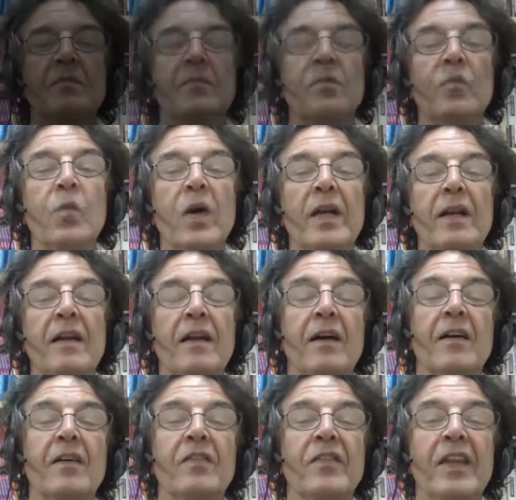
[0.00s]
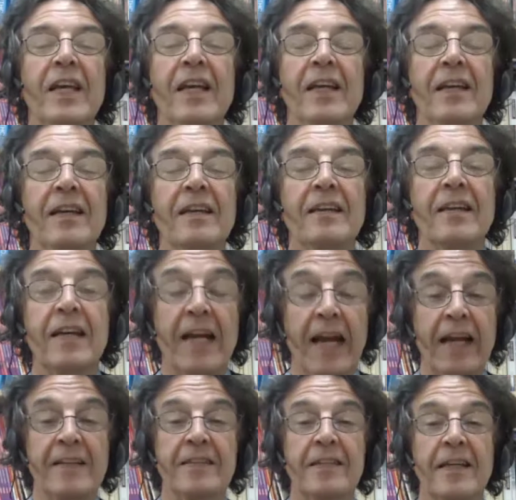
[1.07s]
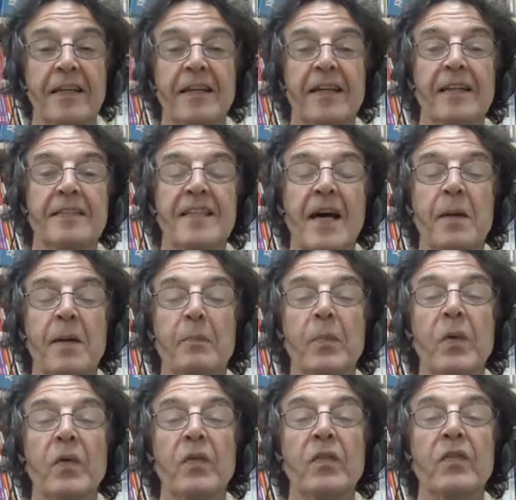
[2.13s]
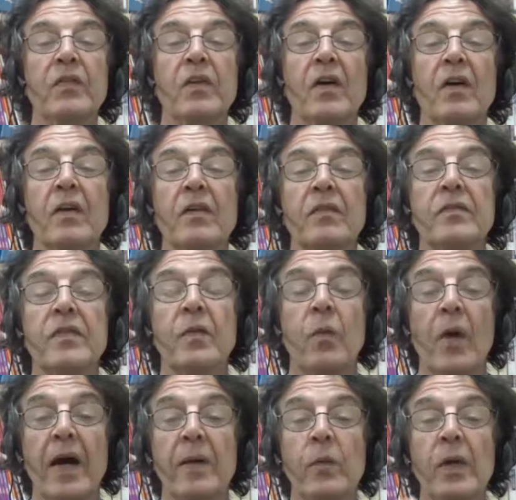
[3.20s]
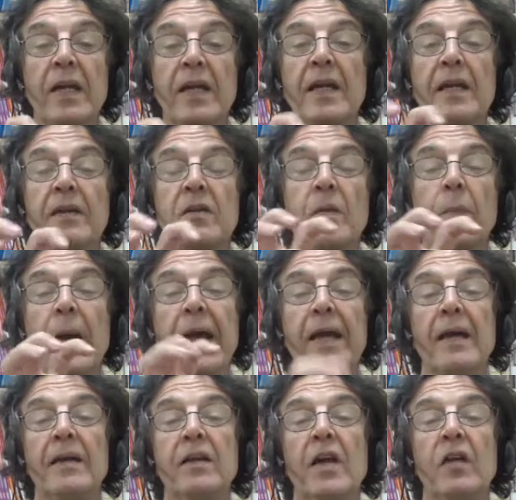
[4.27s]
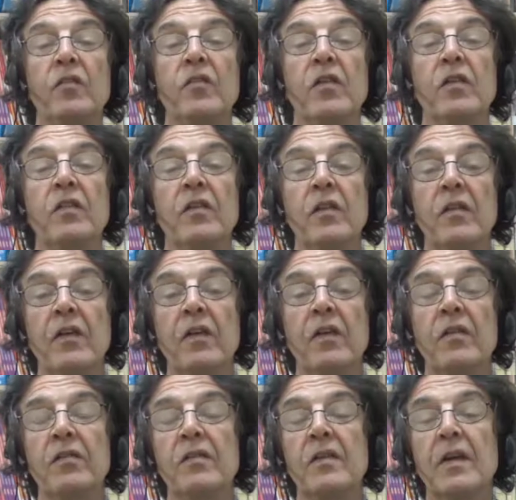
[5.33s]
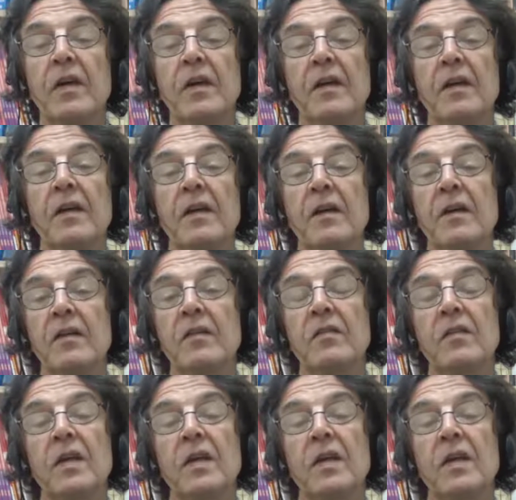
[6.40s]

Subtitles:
One of the classic examples of why we need to pay attention to this is